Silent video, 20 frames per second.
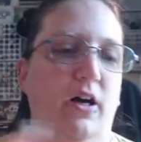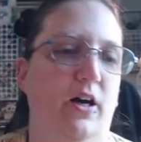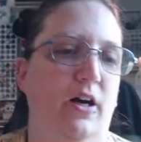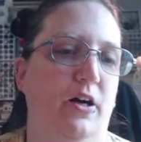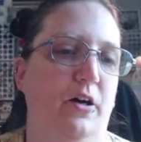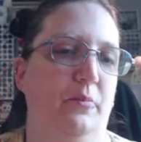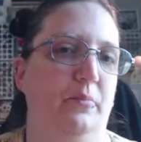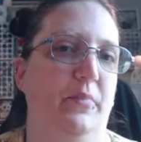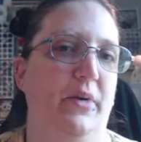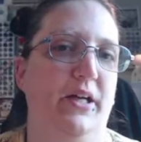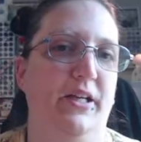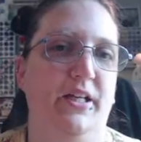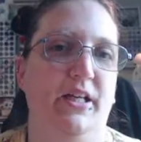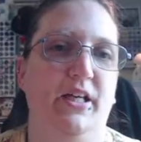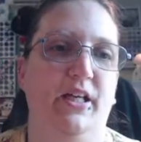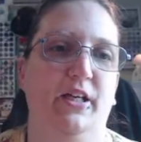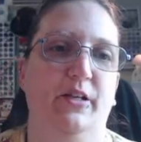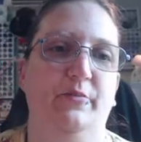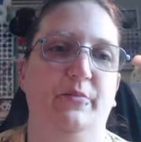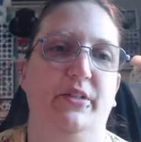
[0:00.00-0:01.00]
My
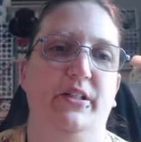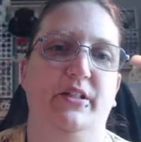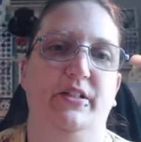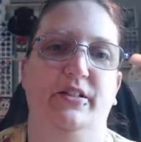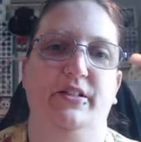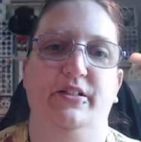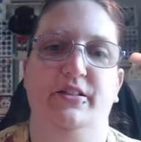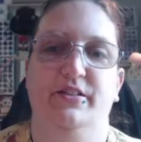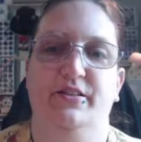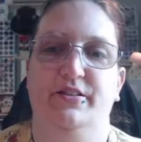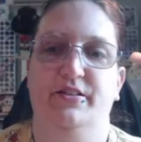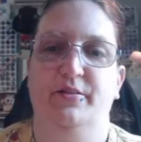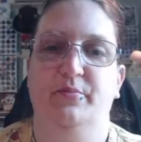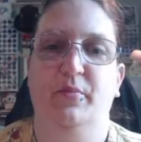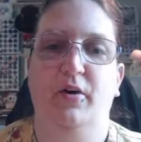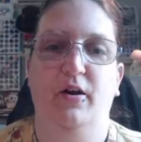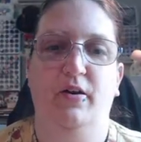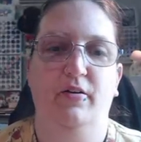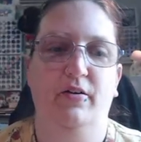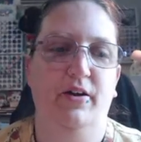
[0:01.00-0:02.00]
name is
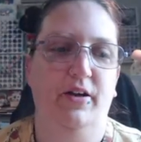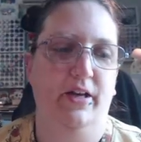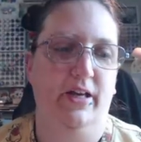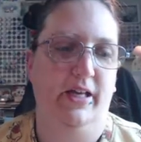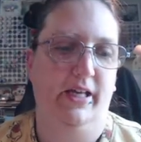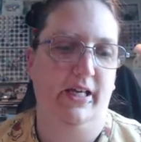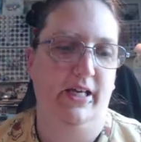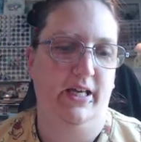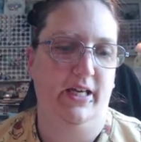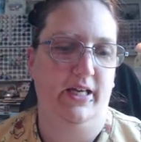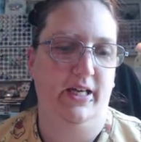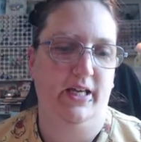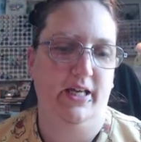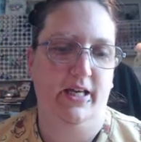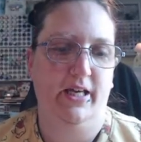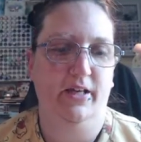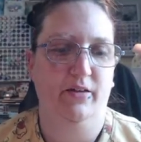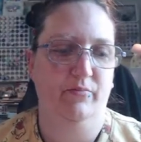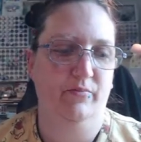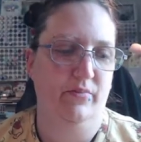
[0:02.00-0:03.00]
Tamara,
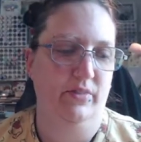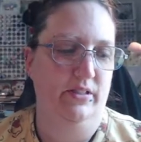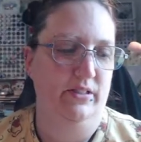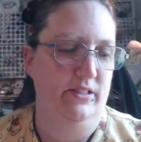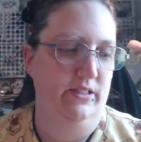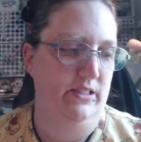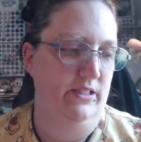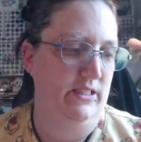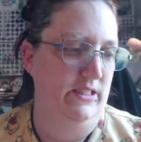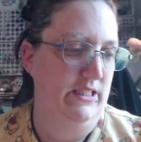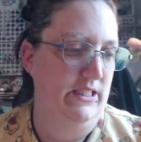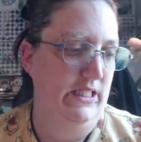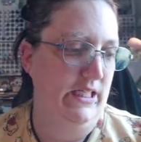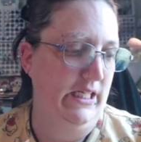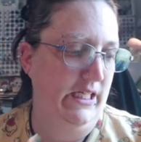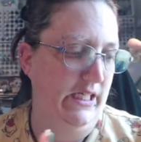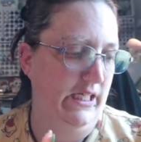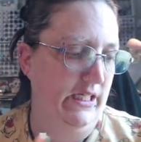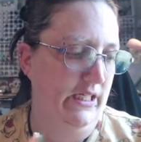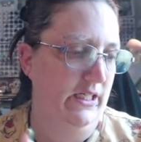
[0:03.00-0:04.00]
aka Miss
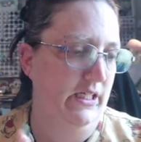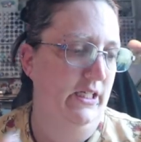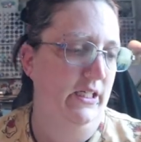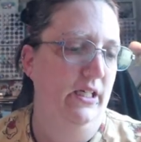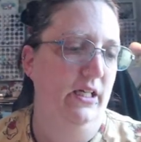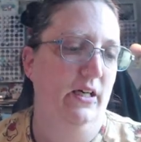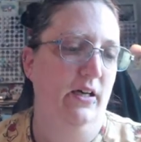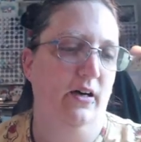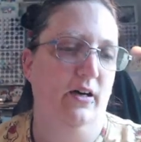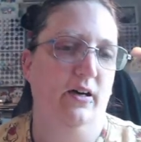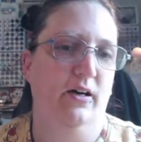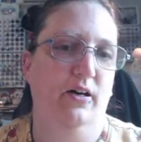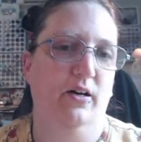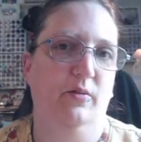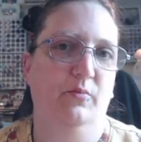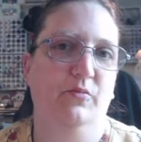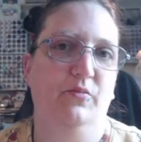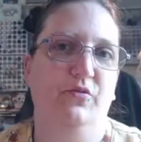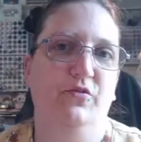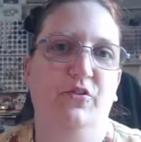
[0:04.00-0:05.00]
T,
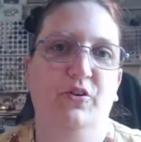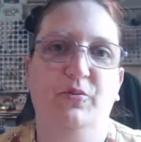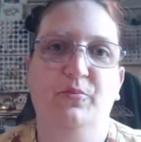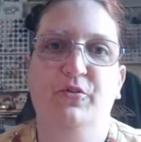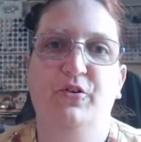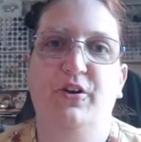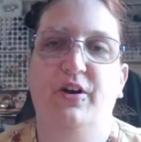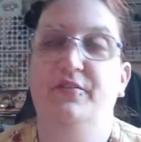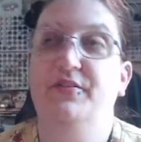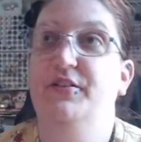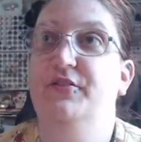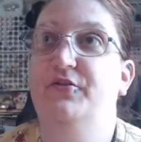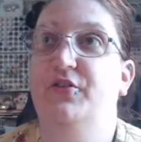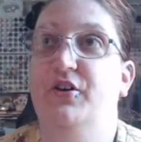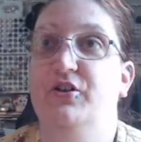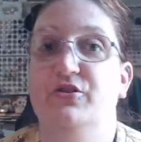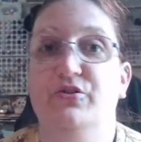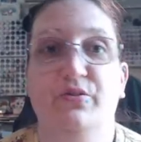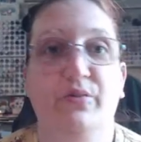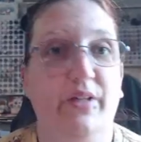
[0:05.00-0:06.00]
from Crafty
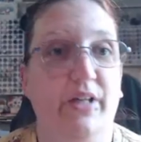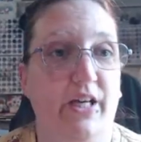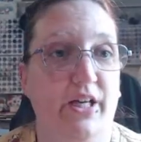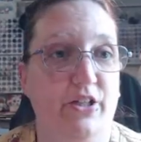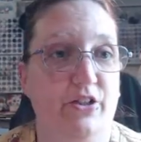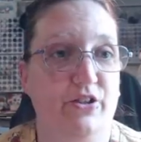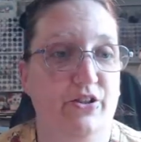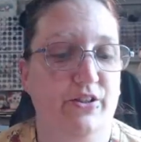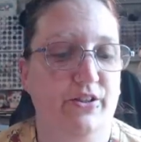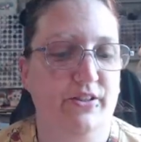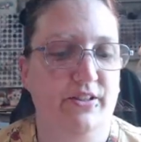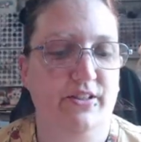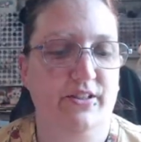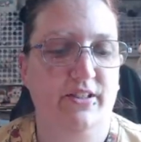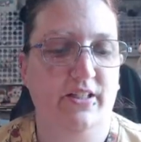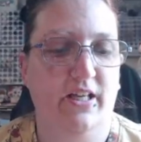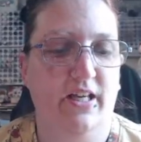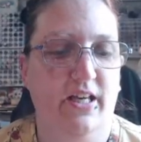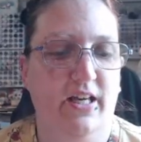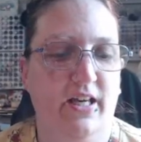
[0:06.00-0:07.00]
Fox Creations,
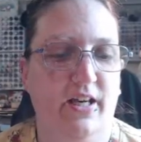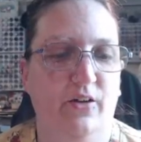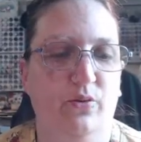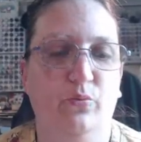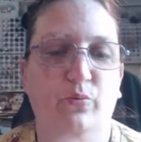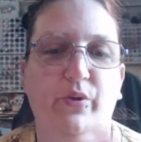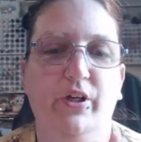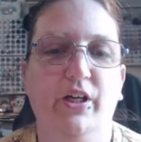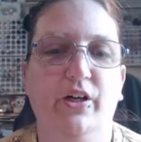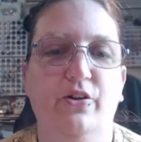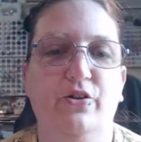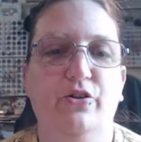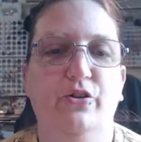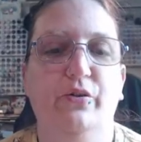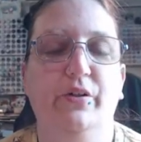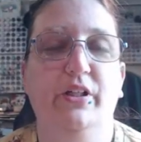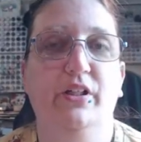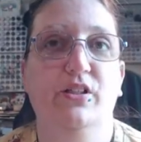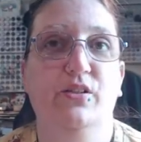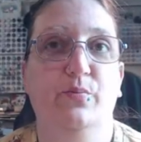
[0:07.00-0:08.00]
and we are
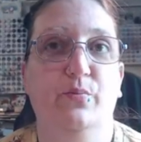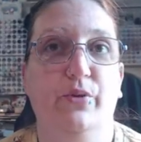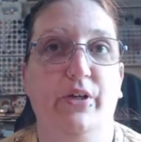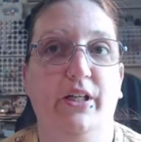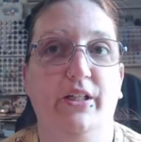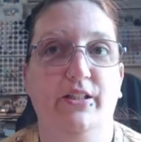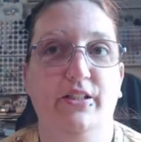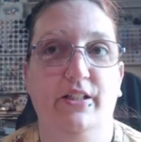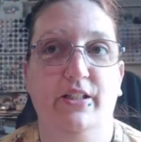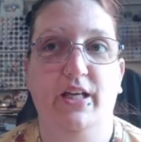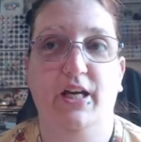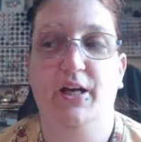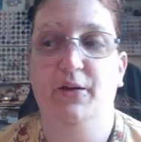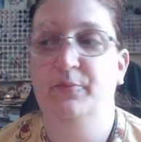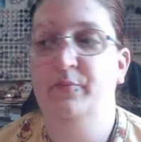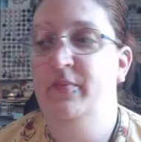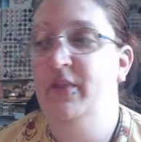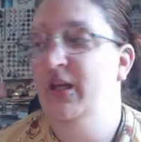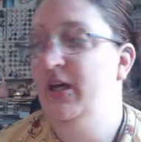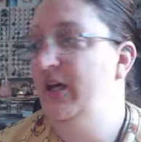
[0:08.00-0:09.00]
doing spring today.
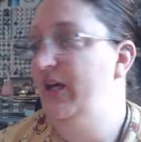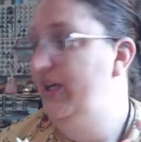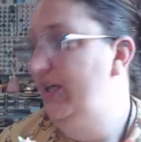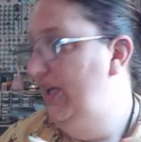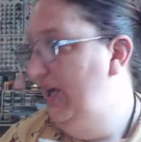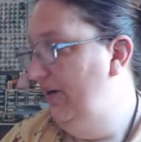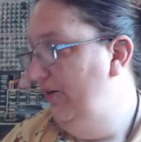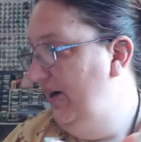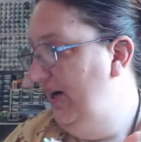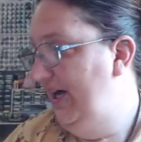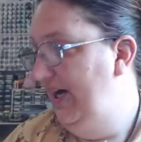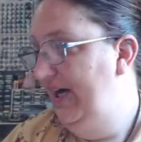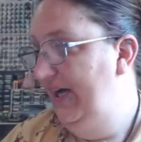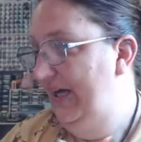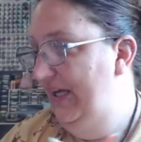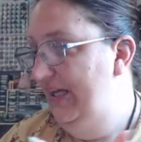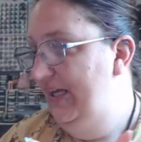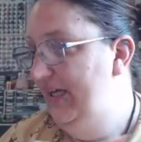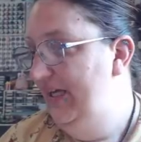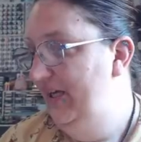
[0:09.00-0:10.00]
Now
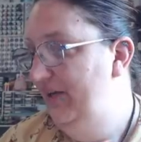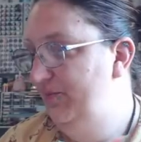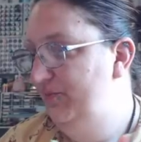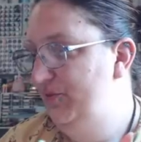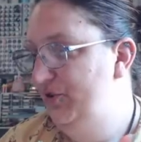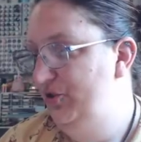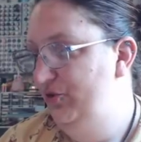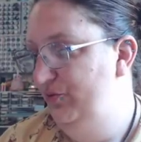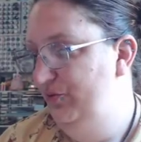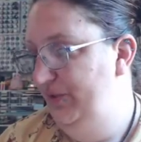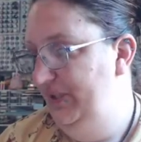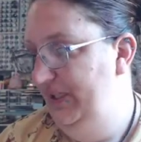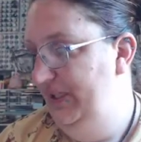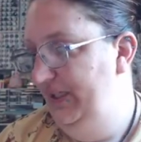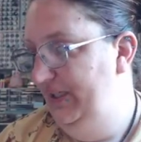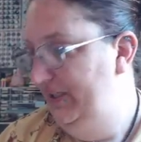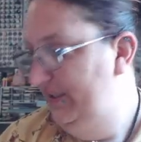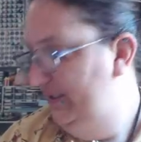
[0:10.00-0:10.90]
I am doing